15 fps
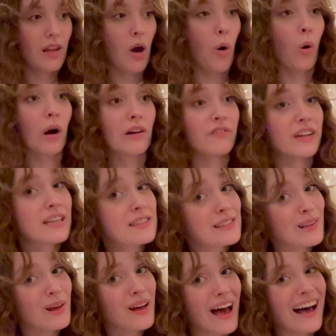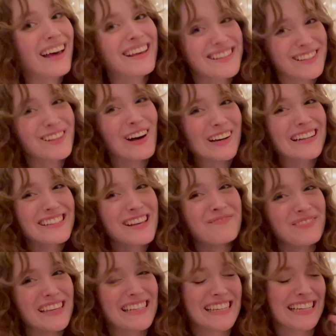Or if it is as long as I'm
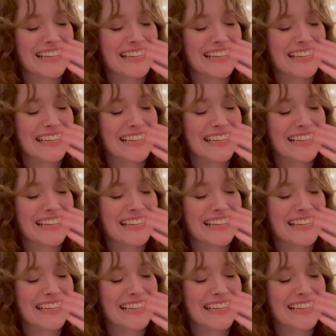thinking